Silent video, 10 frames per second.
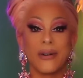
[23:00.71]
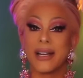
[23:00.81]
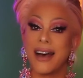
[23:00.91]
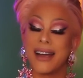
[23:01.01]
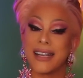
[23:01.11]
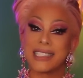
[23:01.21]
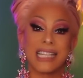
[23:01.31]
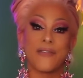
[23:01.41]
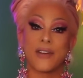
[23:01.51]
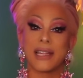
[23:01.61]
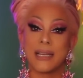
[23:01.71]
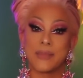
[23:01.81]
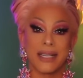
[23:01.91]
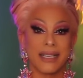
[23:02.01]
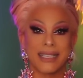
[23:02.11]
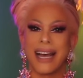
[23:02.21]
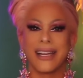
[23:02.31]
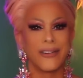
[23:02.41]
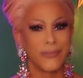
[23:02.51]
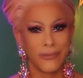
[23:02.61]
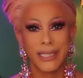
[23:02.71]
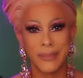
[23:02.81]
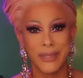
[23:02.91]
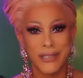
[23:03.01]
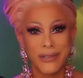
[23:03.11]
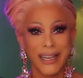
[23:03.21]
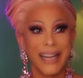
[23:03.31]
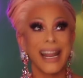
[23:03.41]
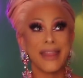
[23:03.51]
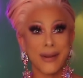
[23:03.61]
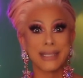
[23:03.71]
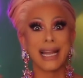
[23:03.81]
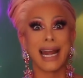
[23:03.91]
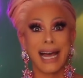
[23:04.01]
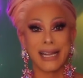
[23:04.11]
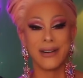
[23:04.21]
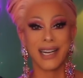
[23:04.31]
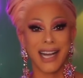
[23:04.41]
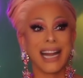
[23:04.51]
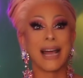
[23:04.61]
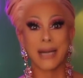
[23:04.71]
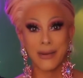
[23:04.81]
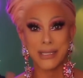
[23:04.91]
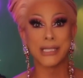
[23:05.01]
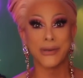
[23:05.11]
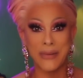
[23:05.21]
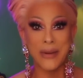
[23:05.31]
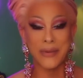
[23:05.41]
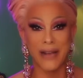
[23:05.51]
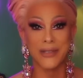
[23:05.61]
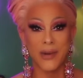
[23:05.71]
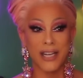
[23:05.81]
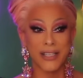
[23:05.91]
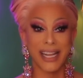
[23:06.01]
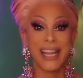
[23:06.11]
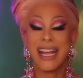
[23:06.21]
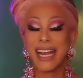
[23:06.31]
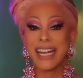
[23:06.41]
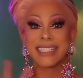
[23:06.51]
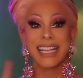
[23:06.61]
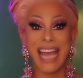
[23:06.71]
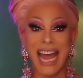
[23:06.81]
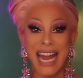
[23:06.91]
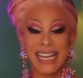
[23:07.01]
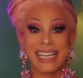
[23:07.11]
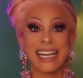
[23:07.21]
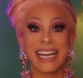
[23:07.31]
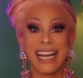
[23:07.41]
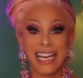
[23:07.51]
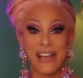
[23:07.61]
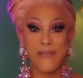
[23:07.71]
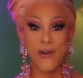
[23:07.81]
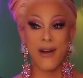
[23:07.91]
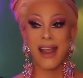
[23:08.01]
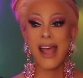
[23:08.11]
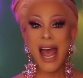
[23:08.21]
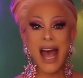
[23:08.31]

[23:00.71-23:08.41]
going on except for the lip syncs. I know, really much going on. There was a lot going on. I mean, I was screaming when I was watching it. It's a gag, honey, and I live for it.